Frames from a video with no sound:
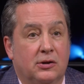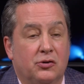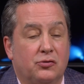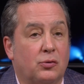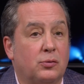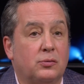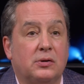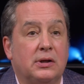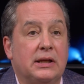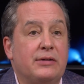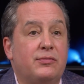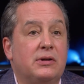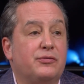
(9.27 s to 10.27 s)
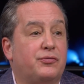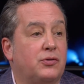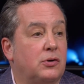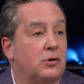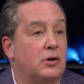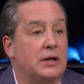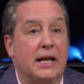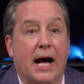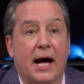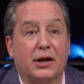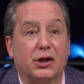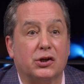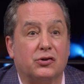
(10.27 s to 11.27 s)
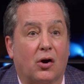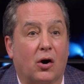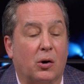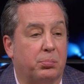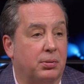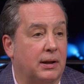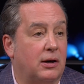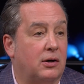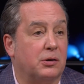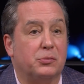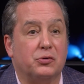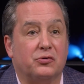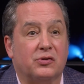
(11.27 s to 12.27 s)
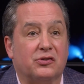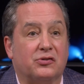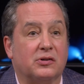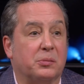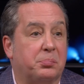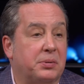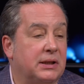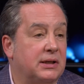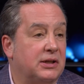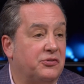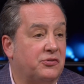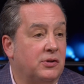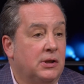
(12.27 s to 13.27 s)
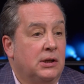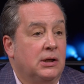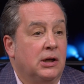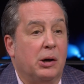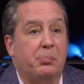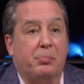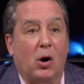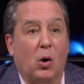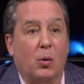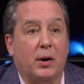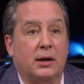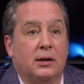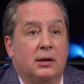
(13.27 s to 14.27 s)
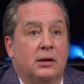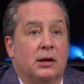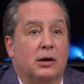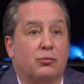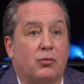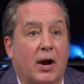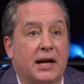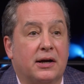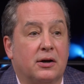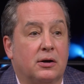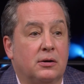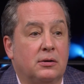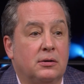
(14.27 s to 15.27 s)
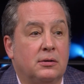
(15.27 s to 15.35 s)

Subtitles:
So even if you're not a guitar player, a musician, a pianist, a poet, a writer,